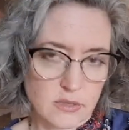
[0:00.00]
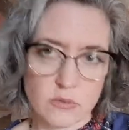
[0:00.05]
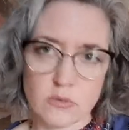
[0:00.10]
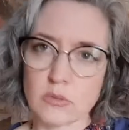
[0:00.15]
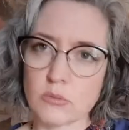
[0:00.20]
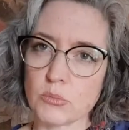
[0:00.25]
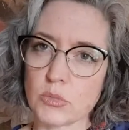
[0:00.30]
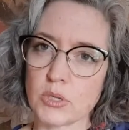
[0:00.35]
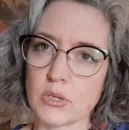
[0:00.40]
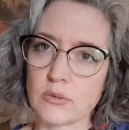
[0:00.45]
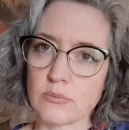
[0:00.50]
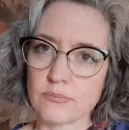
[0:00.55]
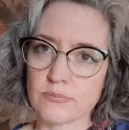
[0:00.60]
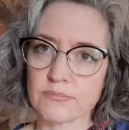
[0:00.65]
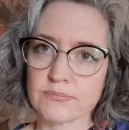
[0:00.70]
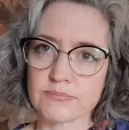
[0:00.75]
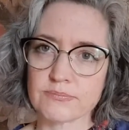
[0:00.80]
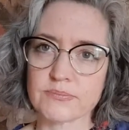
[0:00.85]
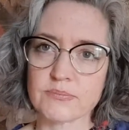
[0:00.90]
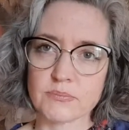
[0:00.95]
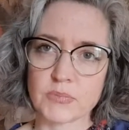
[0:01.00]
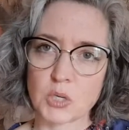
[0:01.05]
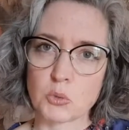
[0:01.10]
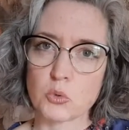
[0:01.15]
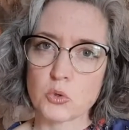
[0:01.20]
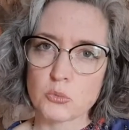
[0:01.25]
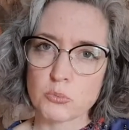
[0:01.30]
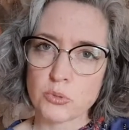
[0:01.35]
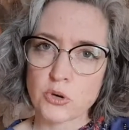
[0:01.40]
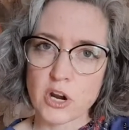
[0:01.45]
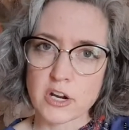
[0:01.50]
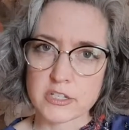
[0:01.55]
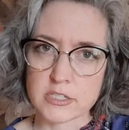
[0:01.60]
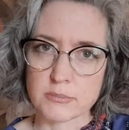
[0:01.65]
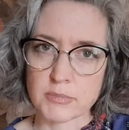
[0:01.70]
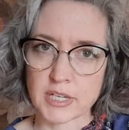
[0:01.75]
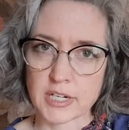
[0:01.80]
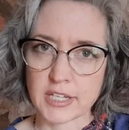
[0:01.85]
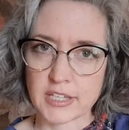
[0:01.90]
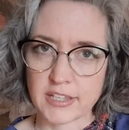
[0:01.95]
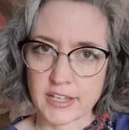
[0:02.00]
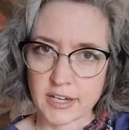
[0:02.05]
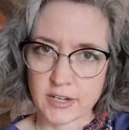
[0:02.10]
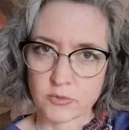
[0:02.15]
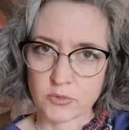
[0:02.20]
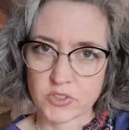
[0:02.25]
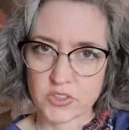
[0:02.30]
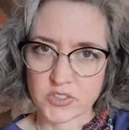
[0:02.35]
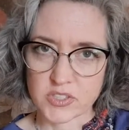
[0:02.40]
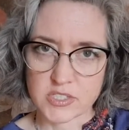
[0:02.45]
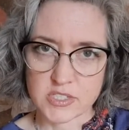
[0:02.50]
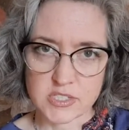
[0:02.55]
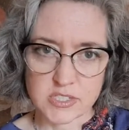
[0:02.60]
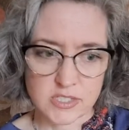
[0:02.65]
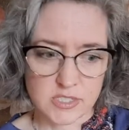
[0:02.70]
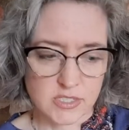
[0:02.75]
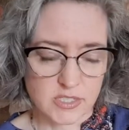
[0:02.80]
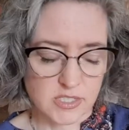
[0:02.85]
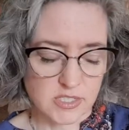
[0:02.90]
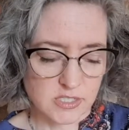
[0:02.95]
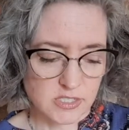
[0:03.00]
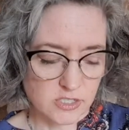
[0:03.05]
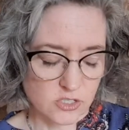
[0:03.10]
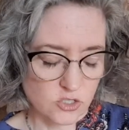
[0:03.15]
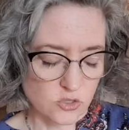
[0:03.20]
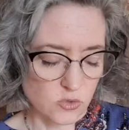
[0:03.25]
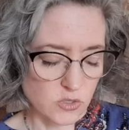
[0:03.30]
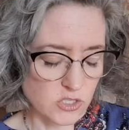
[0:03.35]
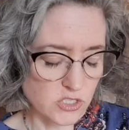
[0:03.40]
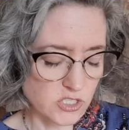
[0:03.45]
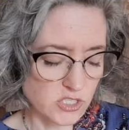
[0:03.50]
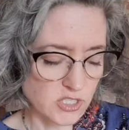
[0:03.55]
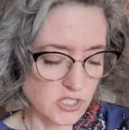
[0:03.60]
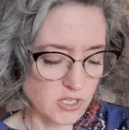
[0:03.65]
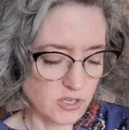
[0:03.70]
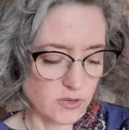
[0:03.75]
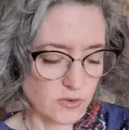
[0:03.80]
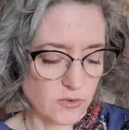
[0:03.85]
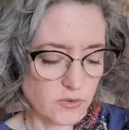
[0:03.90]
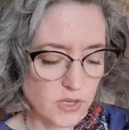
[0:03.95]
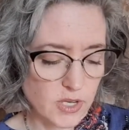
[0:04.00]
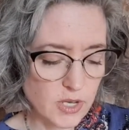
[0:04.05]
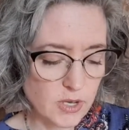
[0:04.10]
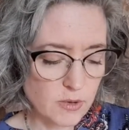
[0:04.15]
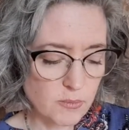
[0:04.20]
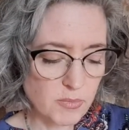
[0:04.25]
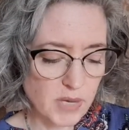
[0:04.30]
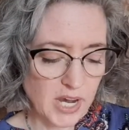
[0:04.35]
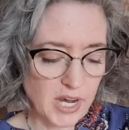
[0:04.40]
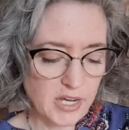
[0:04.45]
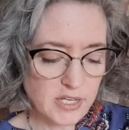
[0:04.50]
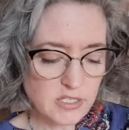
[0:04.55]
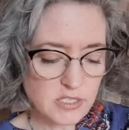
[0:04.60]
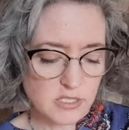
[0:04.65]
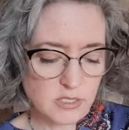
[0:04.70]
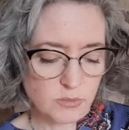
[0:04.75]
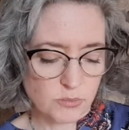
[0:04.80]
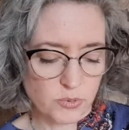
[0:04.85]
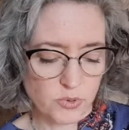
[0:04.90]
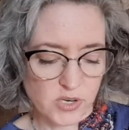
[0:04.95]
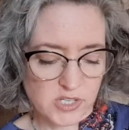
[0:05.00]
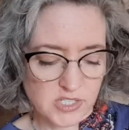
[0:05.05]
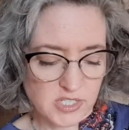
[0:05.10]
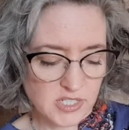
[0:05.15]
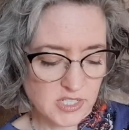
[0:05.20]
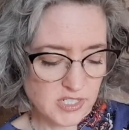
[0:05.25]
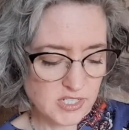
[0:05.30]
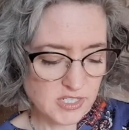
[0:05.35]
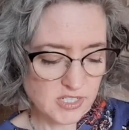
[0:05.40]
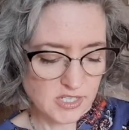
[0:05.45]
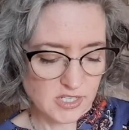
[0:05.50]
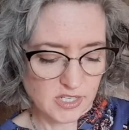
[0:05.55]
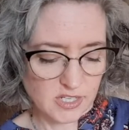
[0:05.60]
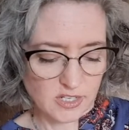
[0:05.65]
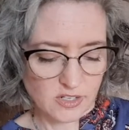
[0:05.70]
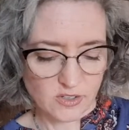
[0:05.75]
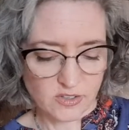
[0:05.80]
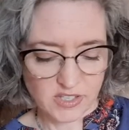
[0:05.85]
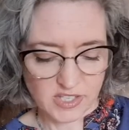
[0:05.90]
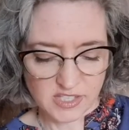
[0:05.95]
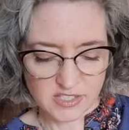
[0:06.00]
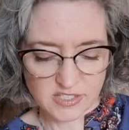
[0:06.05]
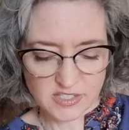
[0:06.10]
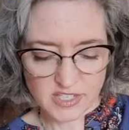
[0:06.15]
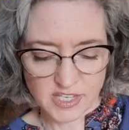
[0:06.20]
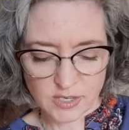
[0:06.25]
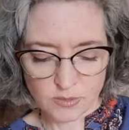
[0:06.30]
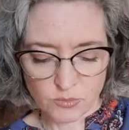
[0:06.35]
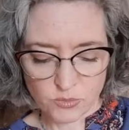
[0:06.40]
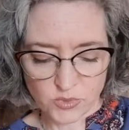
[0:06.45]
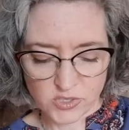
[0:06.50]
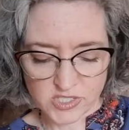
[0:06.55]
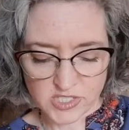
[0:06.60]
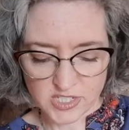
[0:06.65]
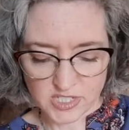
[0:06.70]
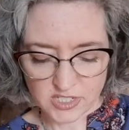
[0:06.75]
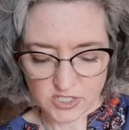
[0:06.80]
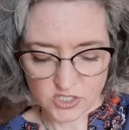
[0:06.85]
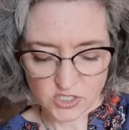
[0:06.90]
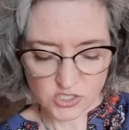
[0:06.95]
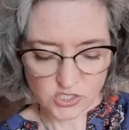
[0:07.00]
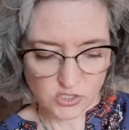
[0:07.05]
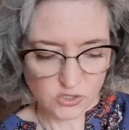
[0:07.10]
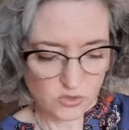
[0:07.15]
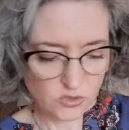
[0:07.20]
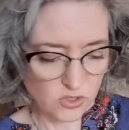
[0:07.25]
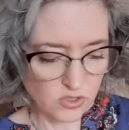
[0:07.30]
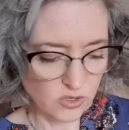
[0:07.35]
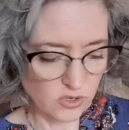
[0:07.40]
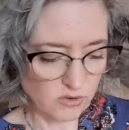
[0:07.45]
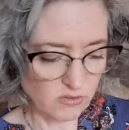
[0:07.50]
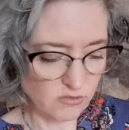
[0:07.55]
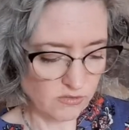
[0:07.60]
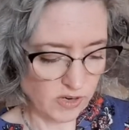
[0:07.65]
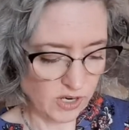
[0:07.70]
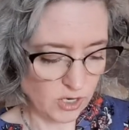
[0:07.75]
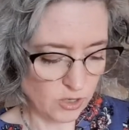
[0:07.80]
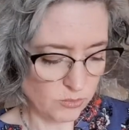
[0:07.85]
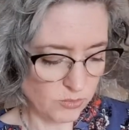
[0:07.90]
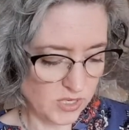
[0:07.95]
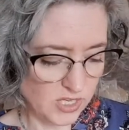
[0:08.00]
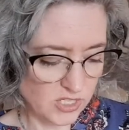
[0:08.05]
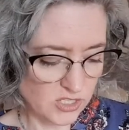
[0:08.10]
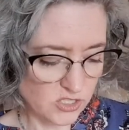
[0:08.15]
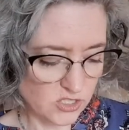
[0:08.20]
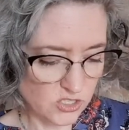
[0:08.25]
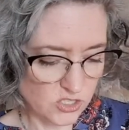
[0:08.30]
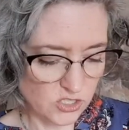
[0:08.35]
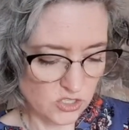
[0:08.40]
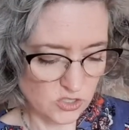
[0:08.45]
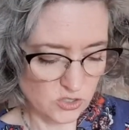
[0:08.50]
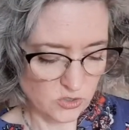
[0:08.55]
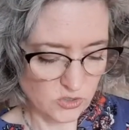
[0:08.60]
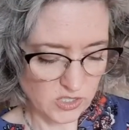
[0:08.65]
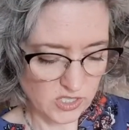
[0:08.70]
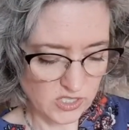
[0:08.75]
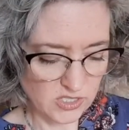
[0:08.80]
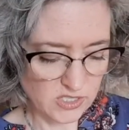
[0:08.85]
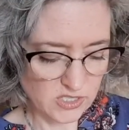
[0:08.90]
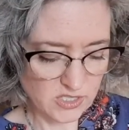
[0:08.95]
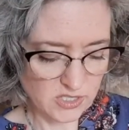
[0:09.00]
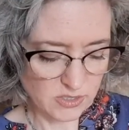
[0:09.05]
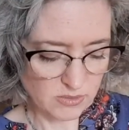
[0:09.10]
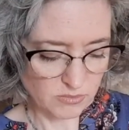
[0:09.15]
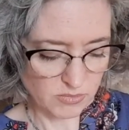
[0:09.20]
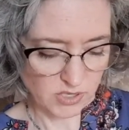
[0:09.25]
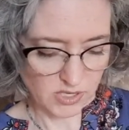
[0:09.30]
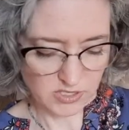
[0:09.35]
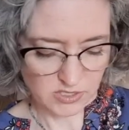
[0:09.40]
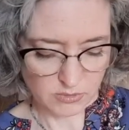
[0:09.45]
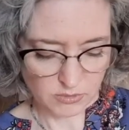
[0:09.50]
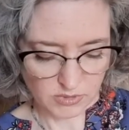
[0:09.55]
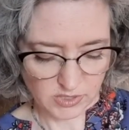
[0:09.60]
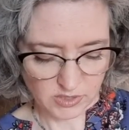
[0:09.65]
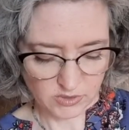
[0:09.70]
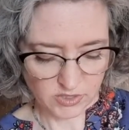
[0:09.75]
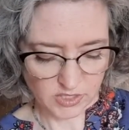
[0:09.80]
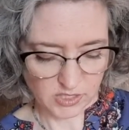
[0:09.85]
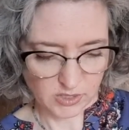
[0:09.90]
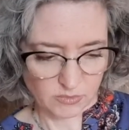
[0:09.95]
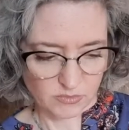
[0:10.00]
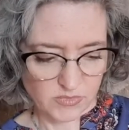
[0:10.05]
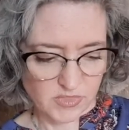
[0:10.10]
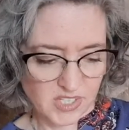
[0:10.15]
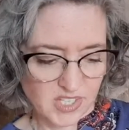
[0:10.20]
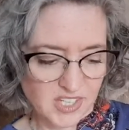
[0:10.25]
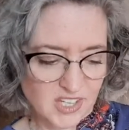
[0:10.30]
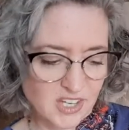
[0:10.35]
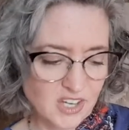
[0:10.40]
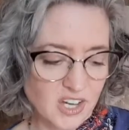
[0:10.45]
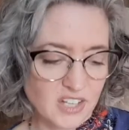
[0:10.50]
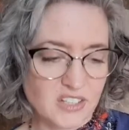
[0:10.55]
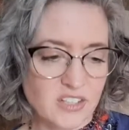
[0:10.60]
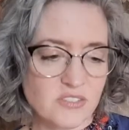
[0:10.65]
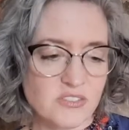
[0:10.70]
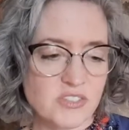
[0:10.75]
be that we're approximating that with this, this situation here. Past, present, inner landscape, what's at issue, your environment, to-do list, possible outcome. I love